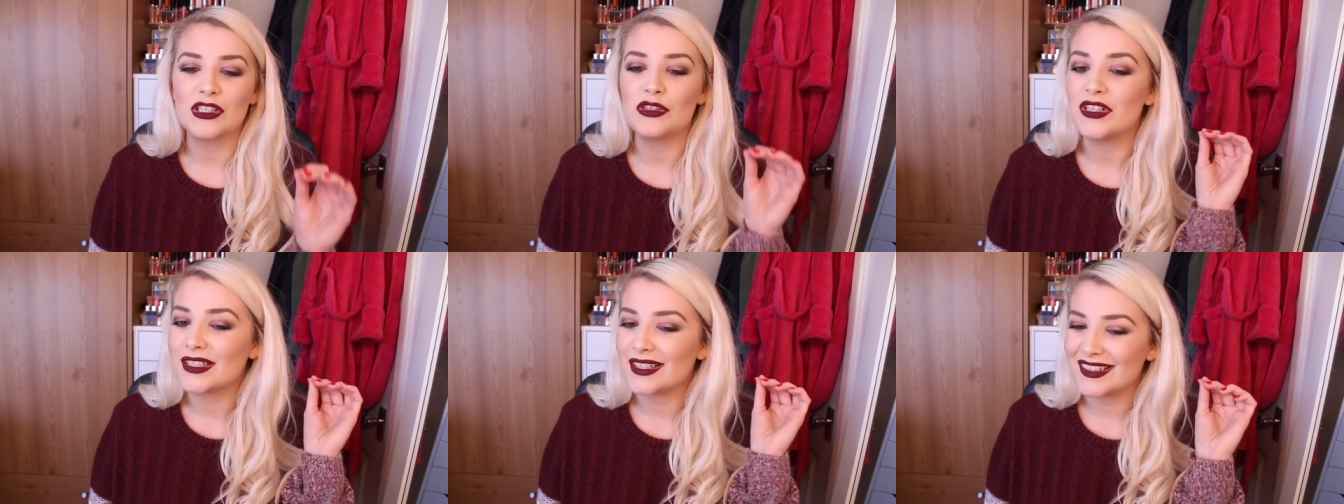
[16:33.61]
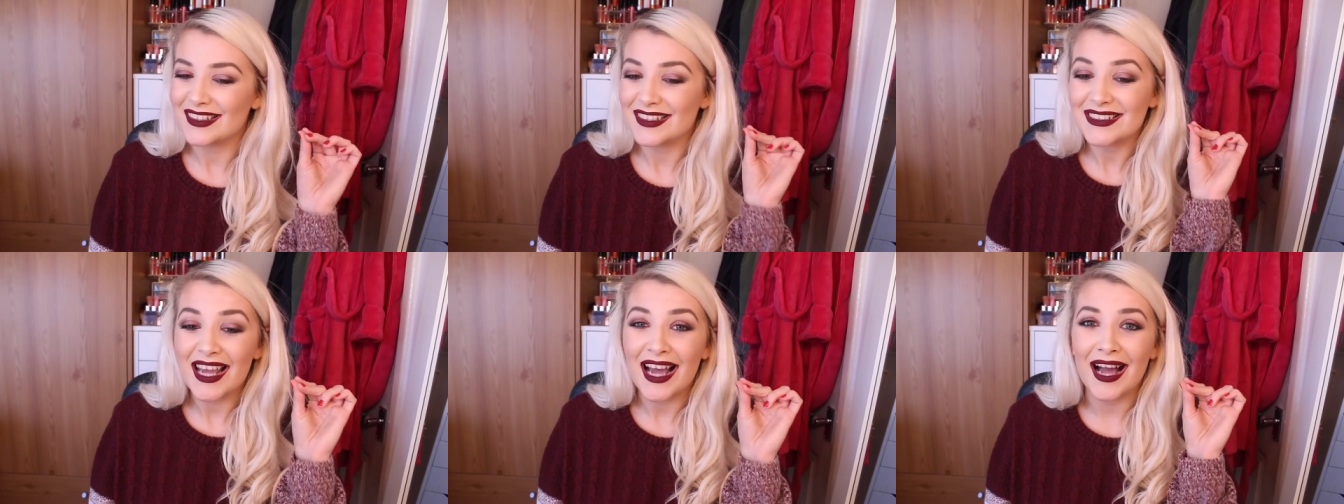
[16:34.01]
You need
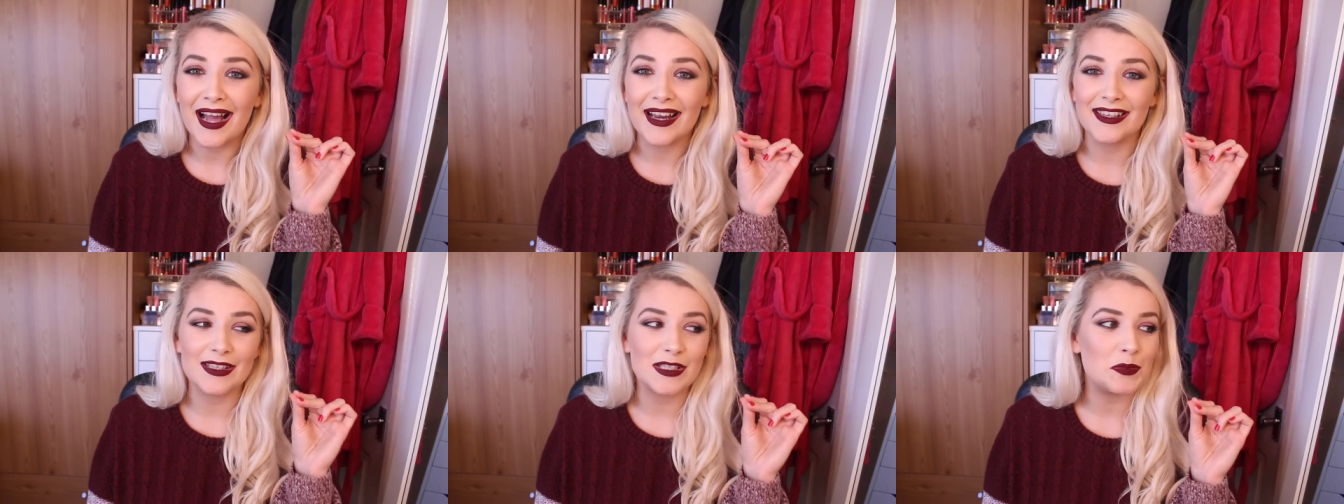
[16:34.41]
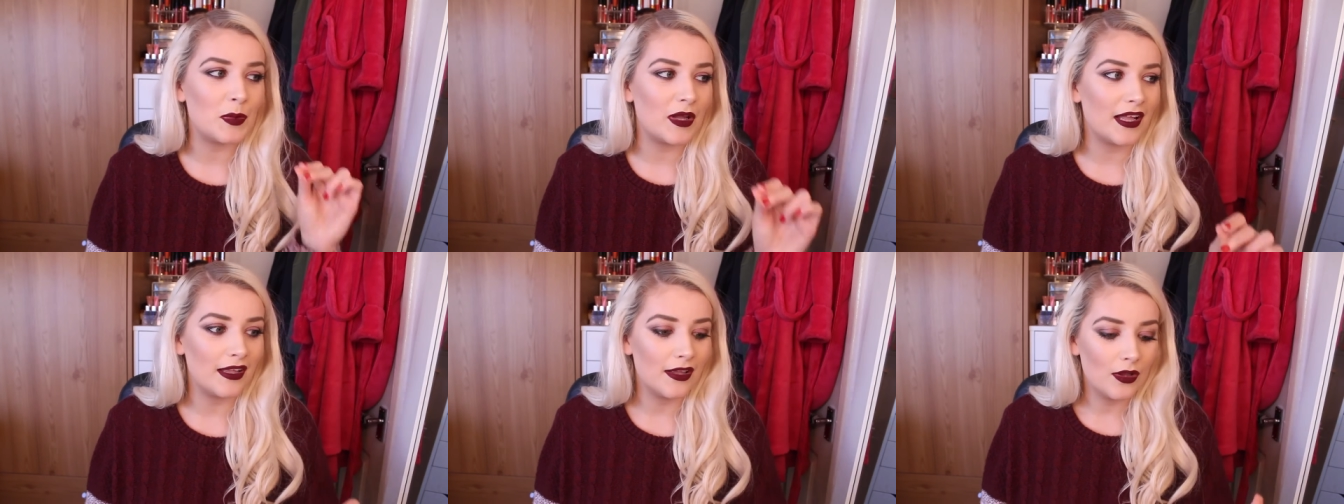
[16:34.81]
like the tiniest
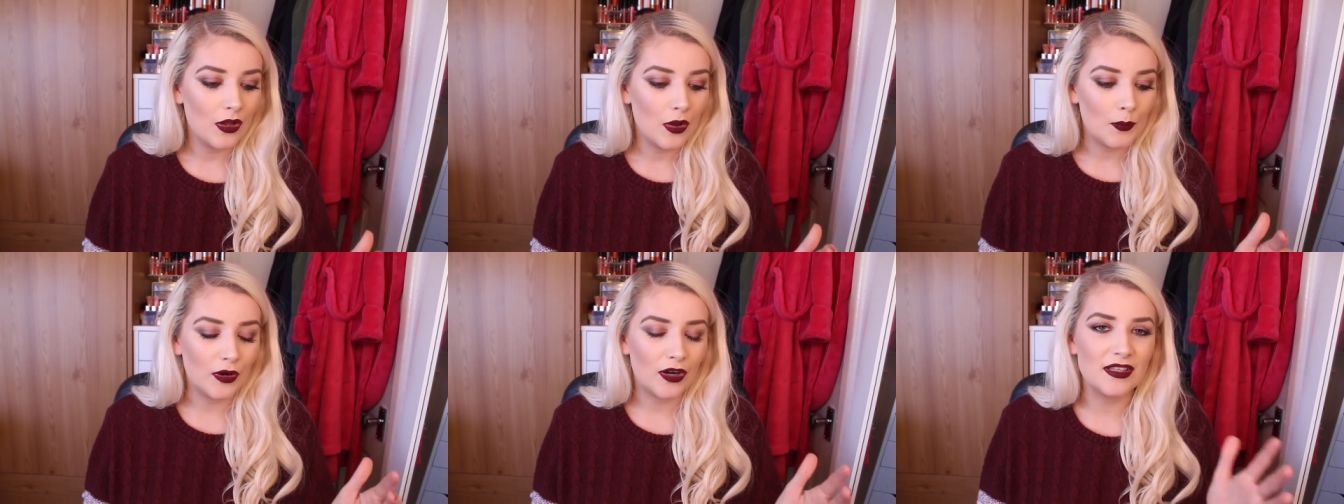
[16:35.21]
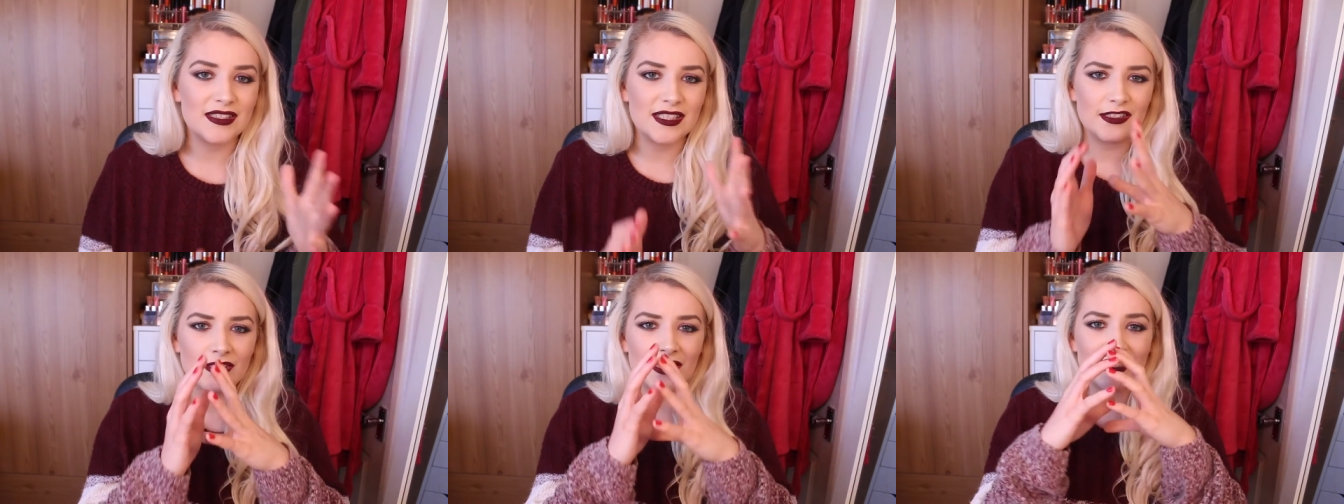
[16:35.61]
bit, but
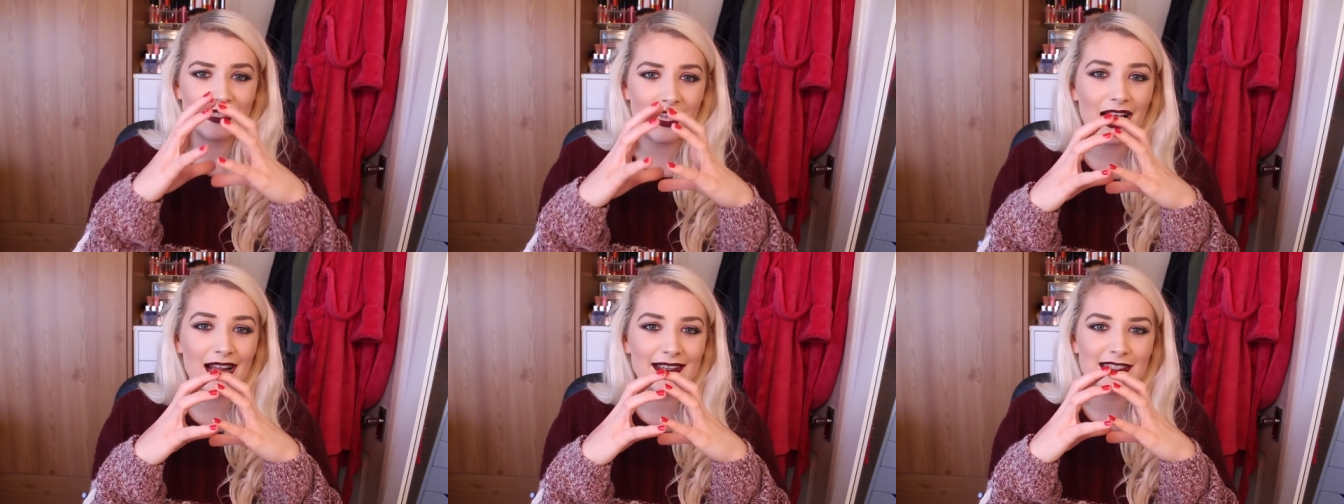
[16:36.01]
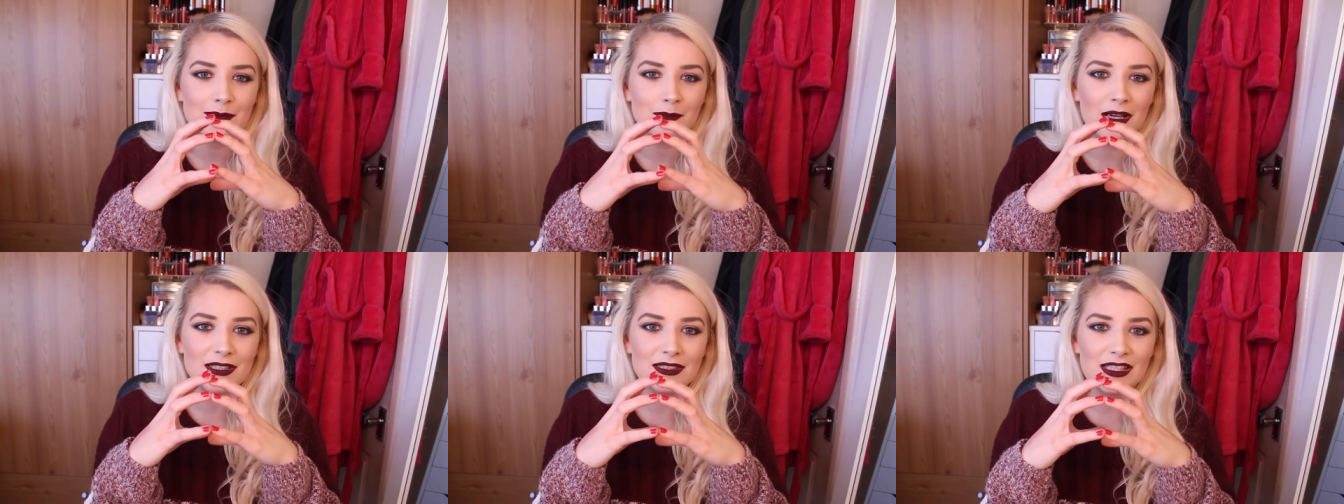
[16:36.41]
considering the size is
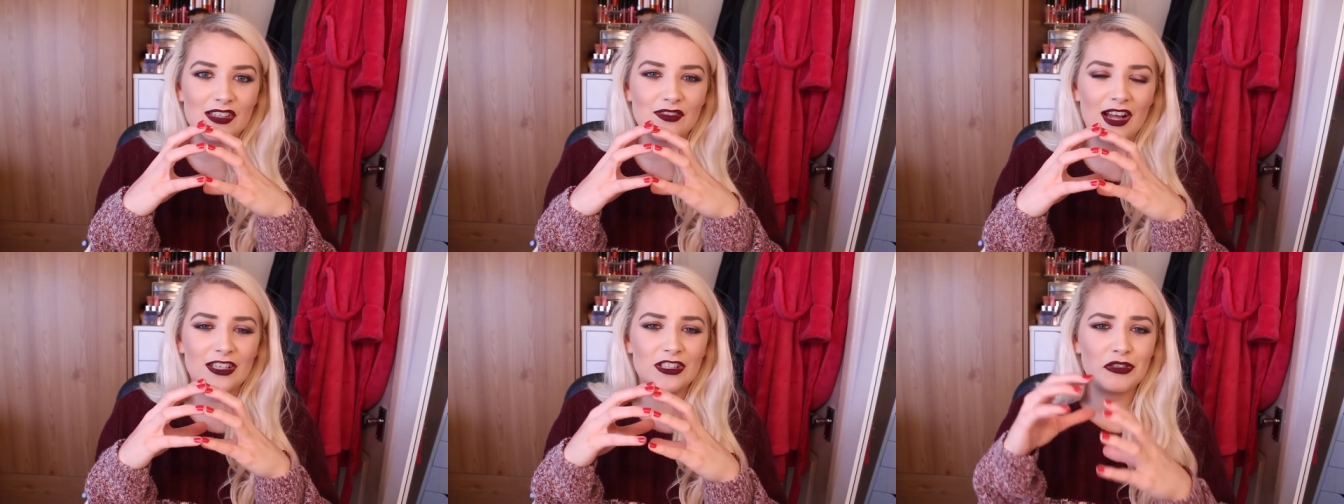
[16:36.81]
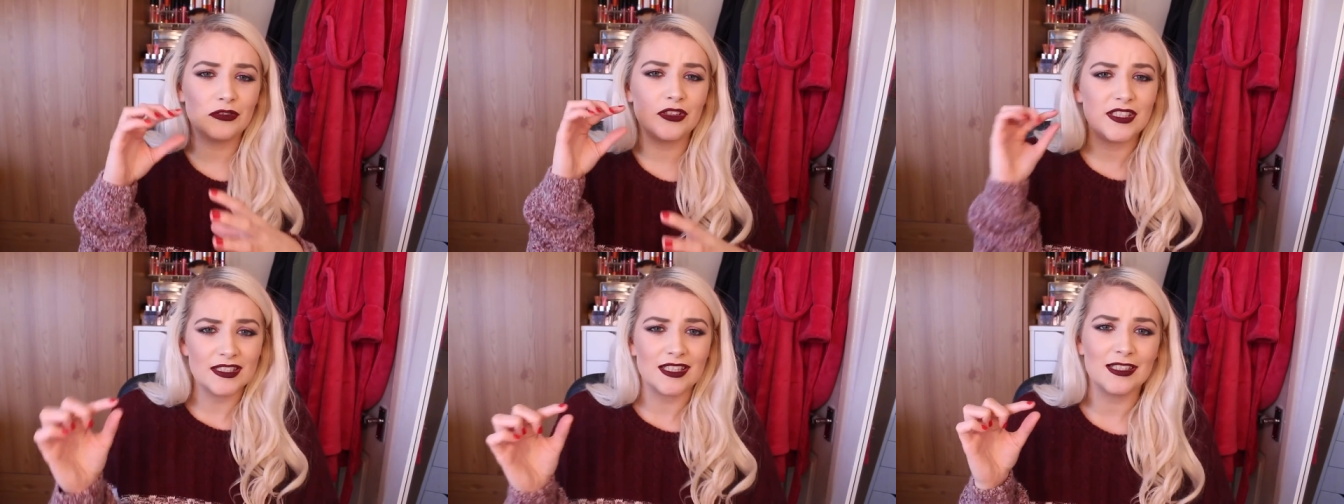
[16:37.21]
massive and you
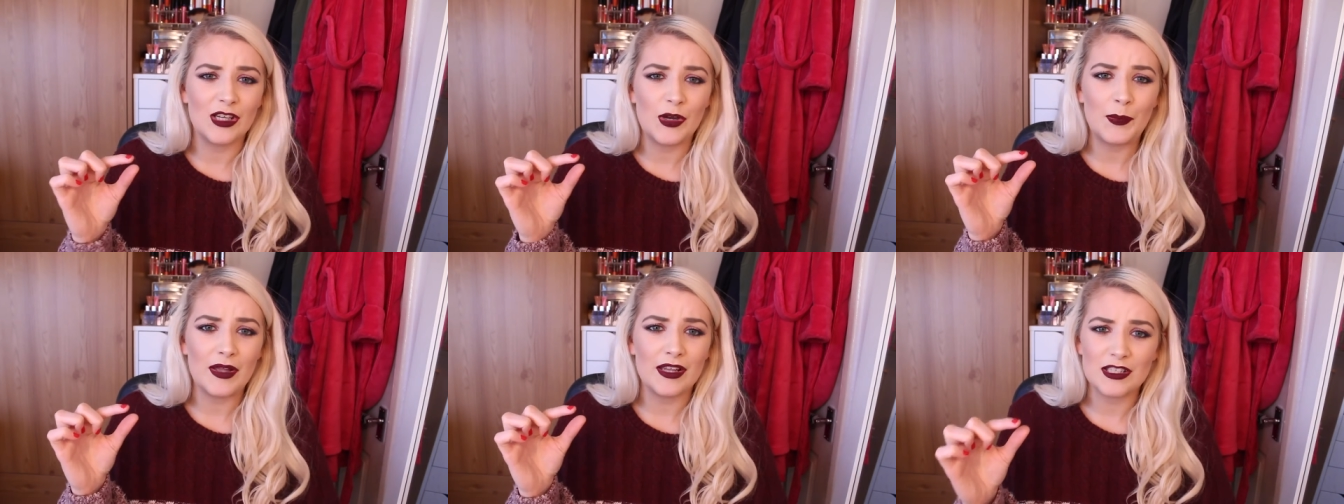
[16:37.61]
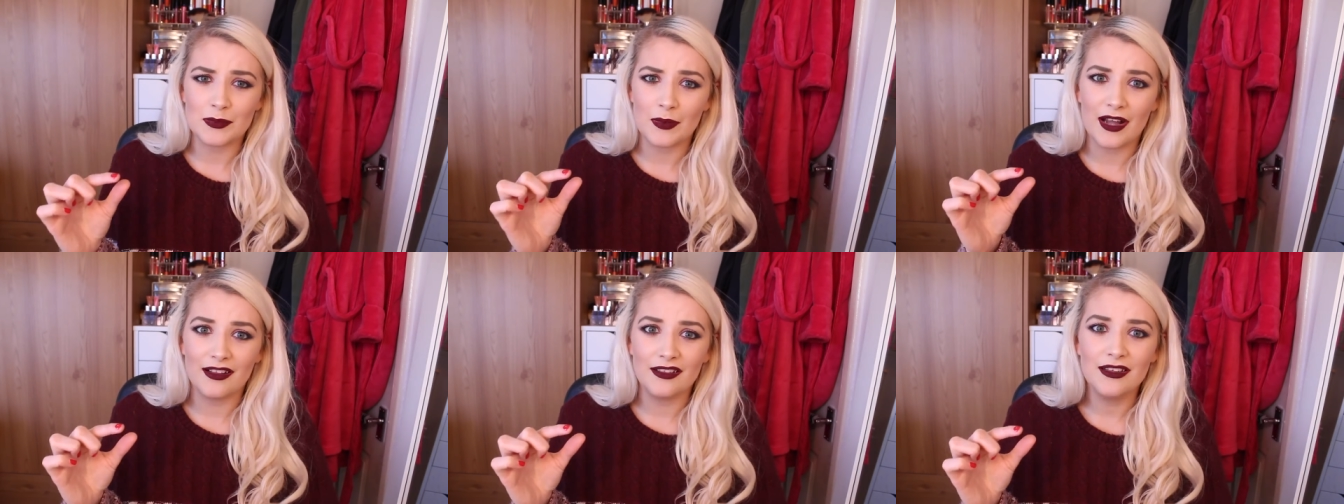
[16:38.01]
only need a little bit as
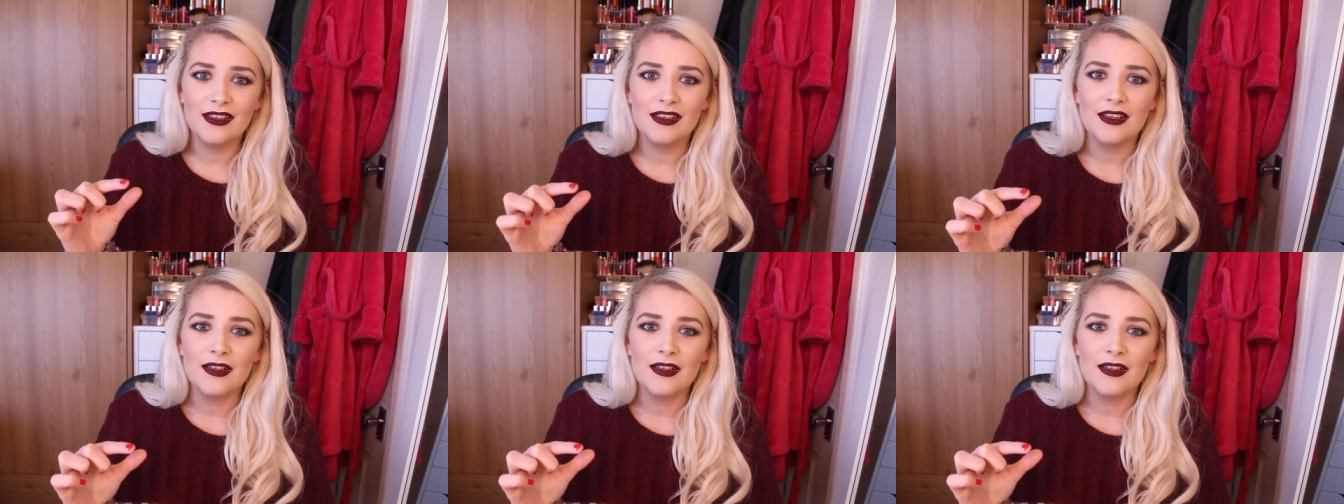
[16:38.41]
well.